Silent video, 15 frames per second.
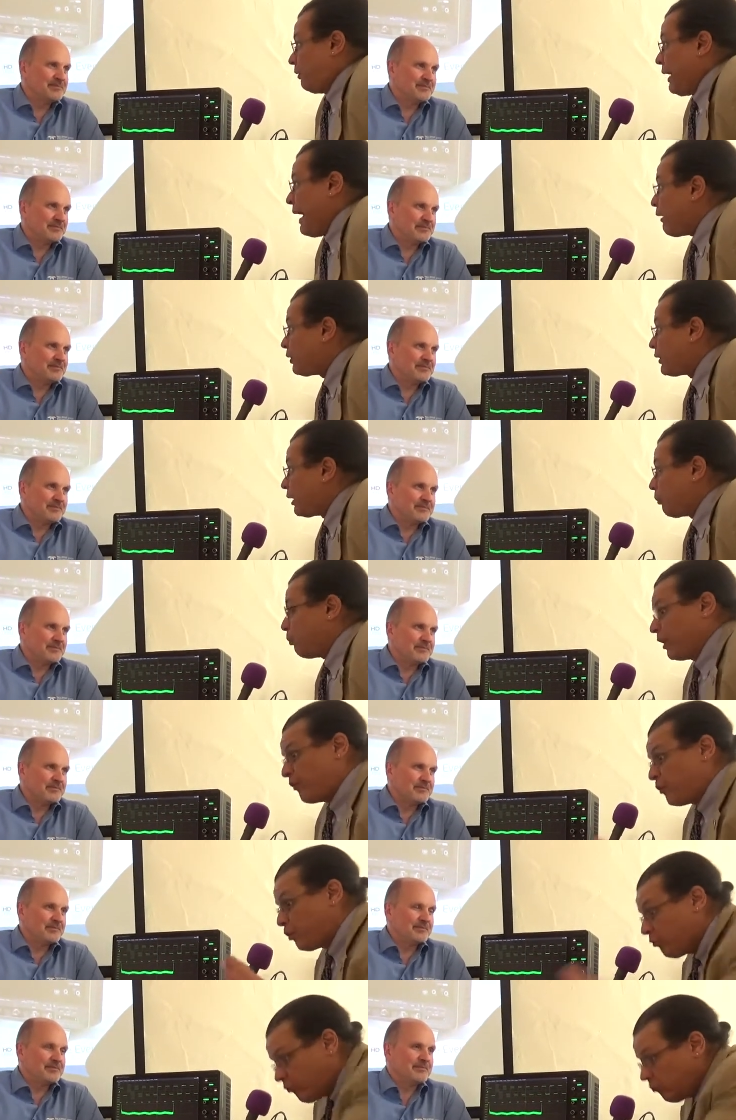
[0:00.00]
Speaker 1: out there, but
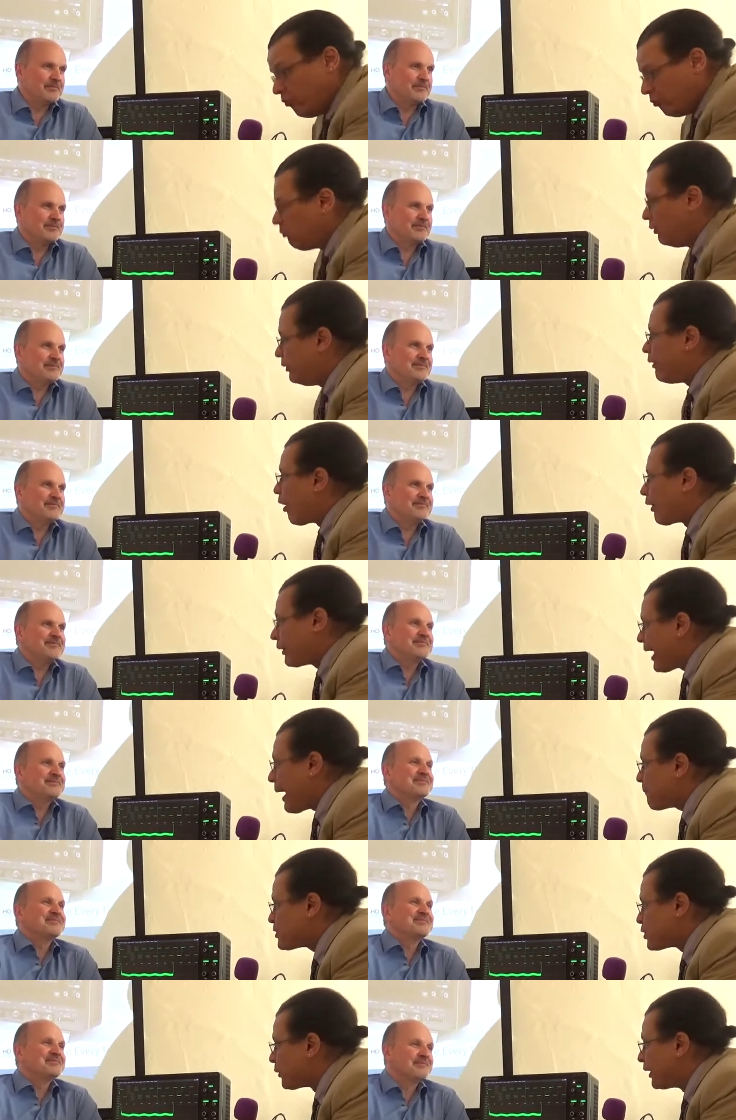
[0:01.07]
if you aren't
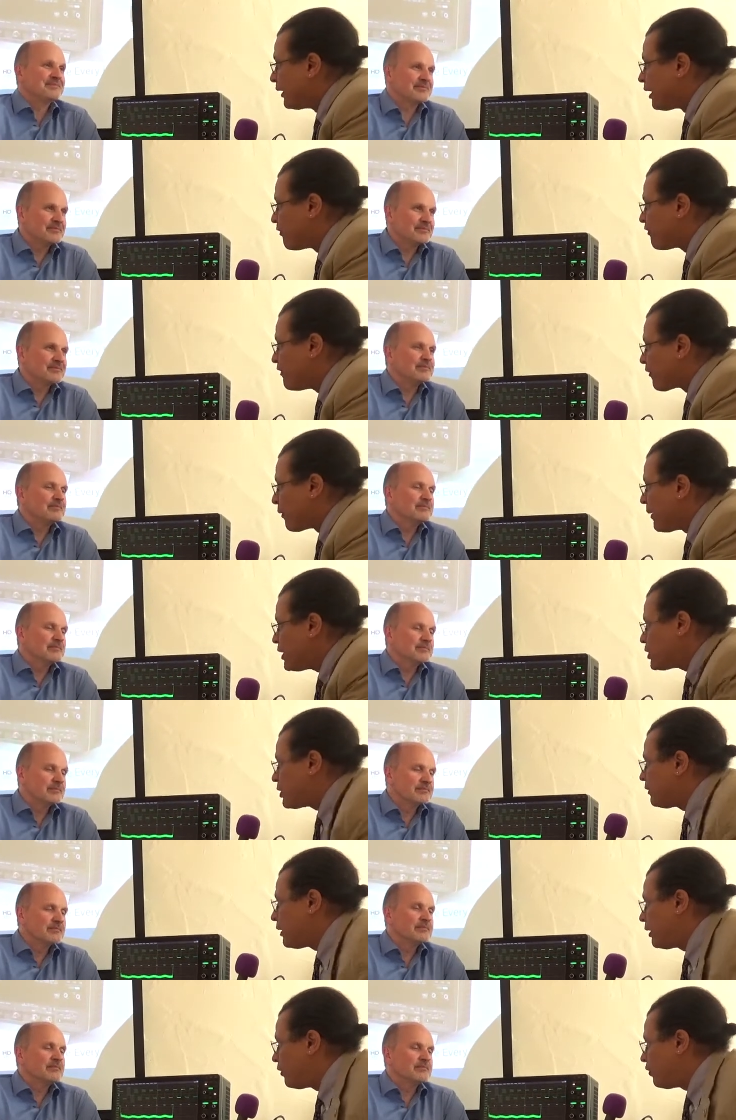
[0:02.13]
capturing enough
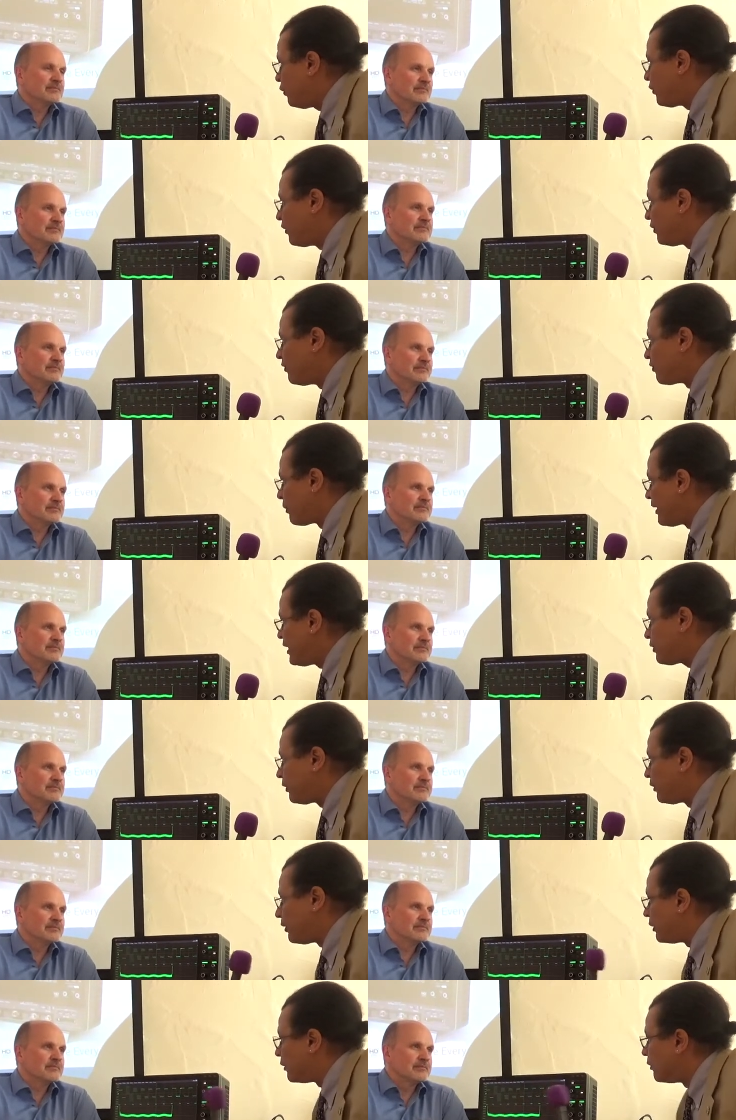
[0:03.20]
information, then it's useless
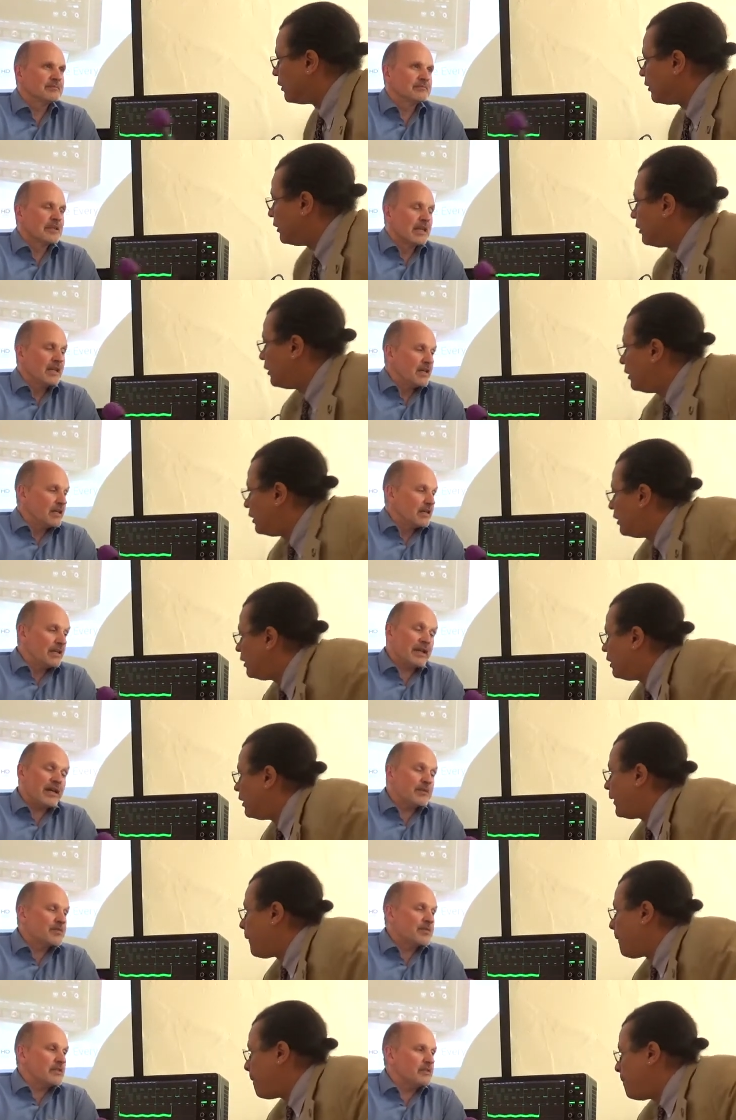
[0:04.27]
information to you.
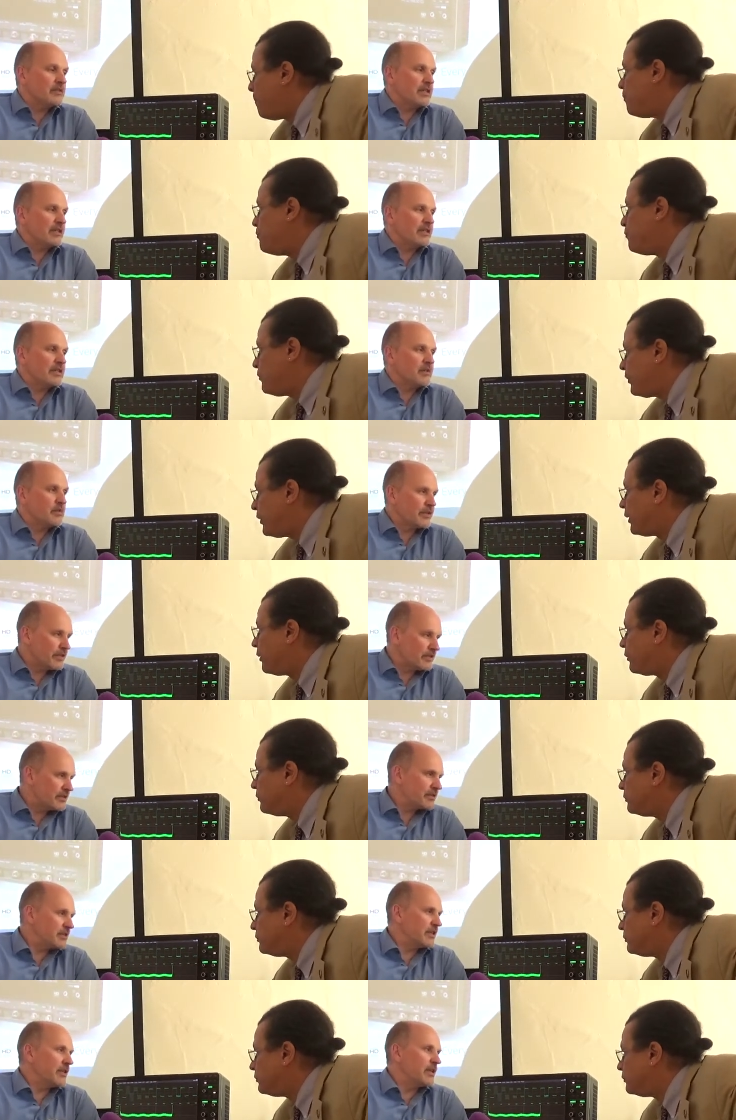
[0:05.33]
Speaker 2: Yeah, absolutely. And, then with
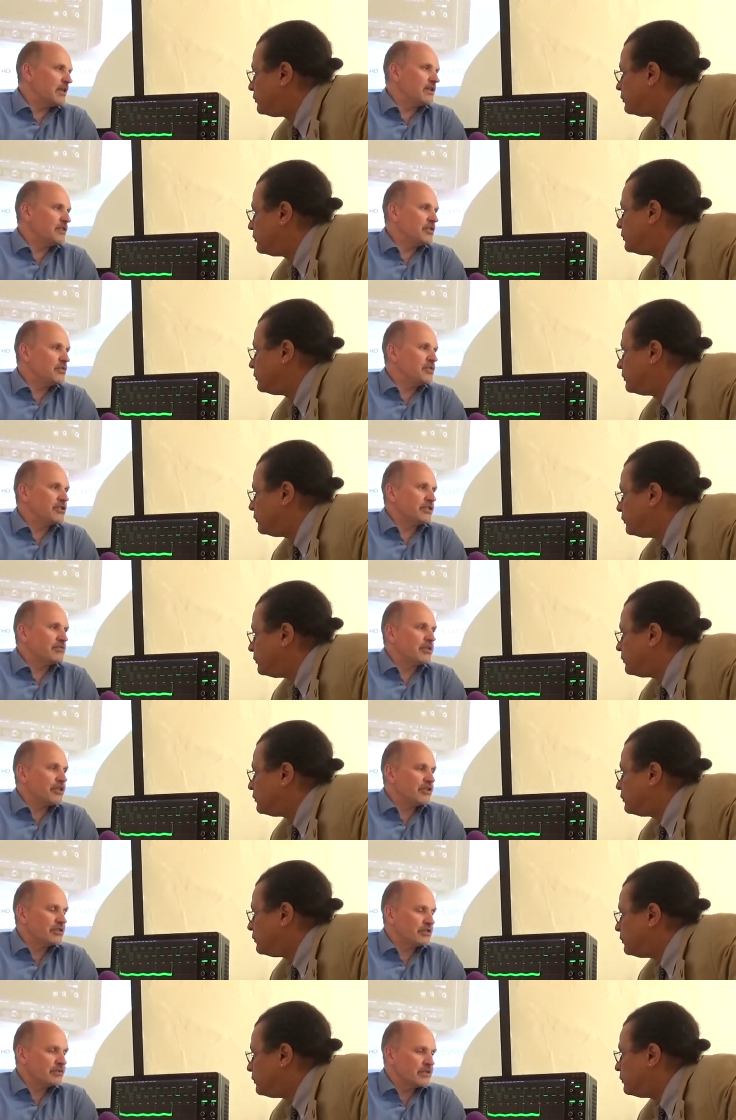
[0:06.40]
this uh, new
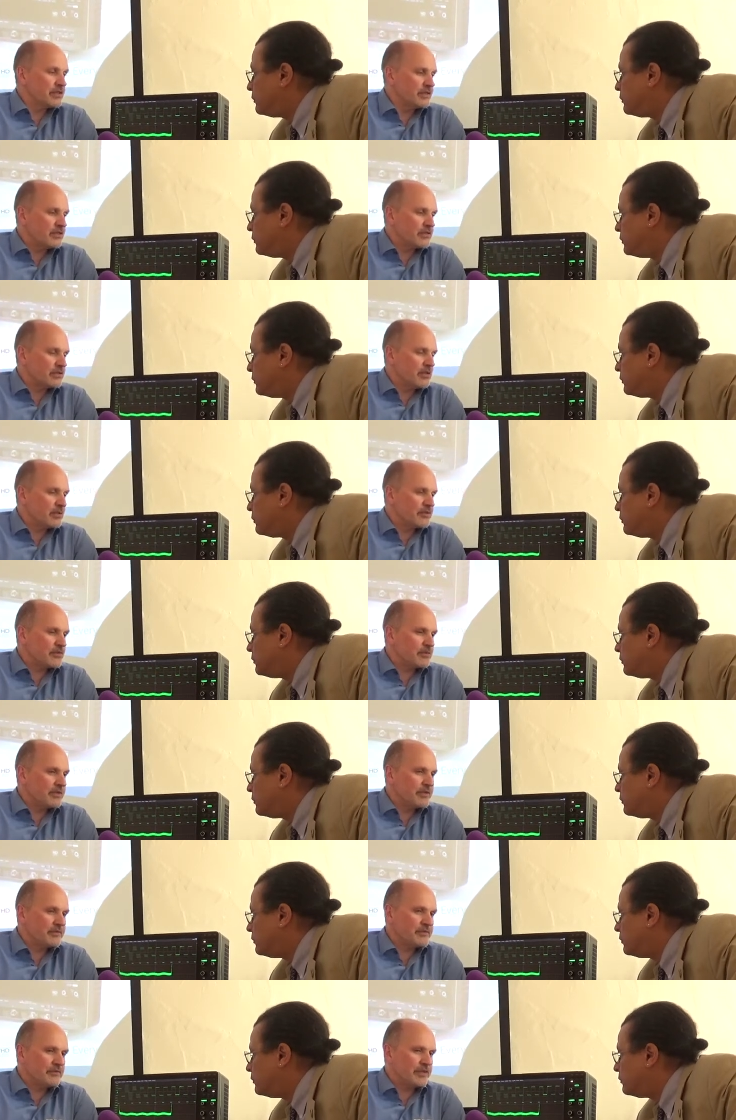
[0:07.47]
generation of oscilloscopes,
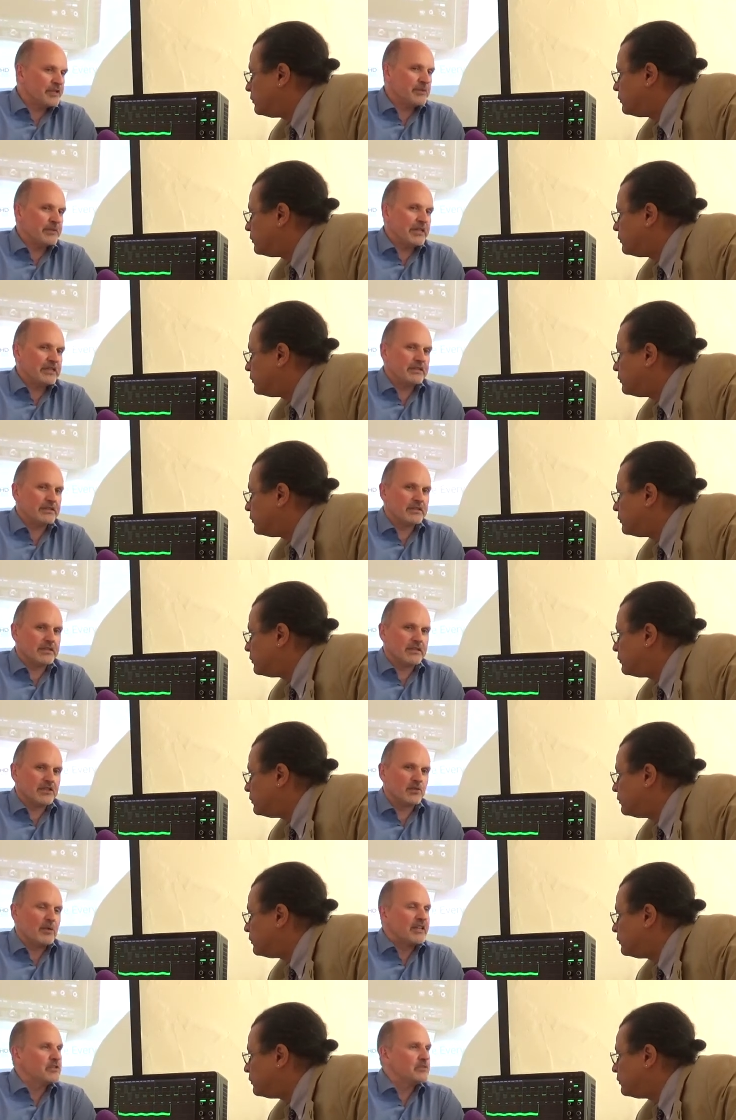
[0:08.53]
we've really made a, a
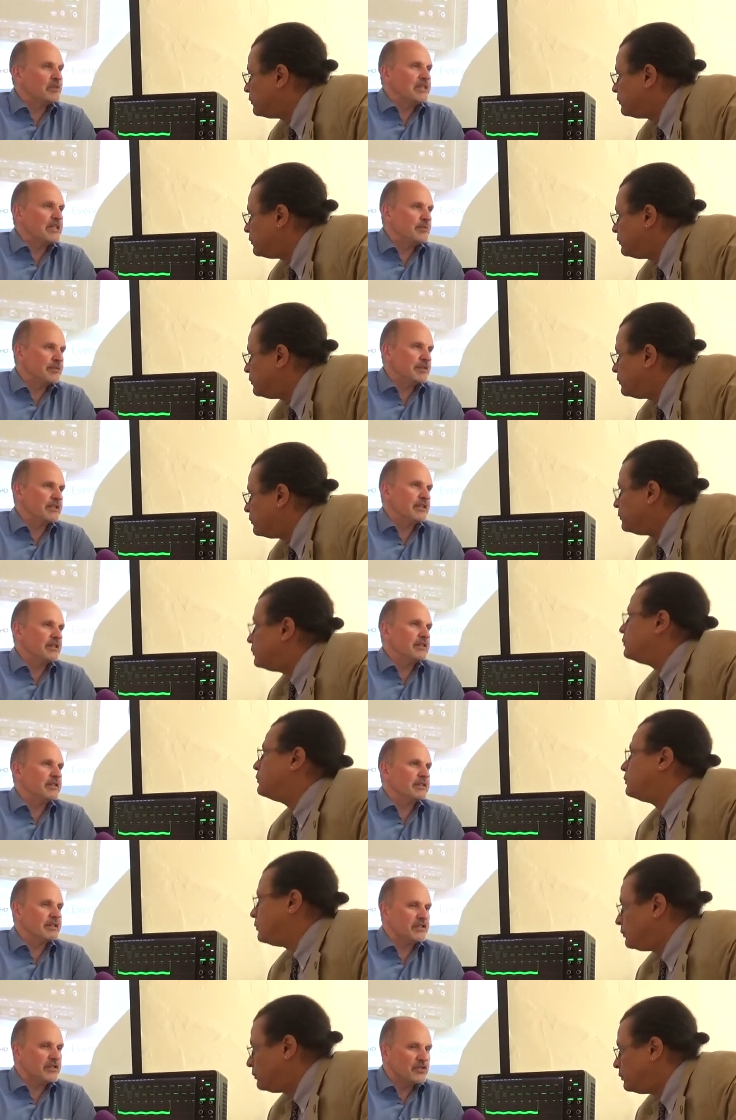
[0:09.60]
quantum leap in, in,
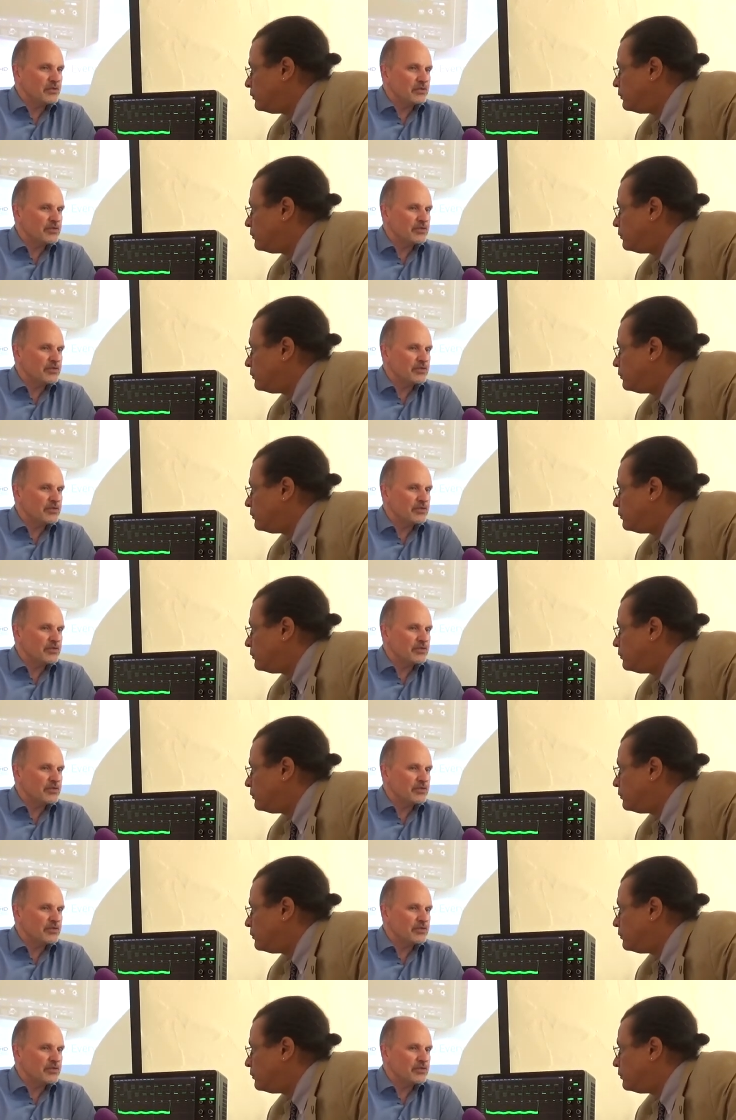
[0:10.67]
the, in the new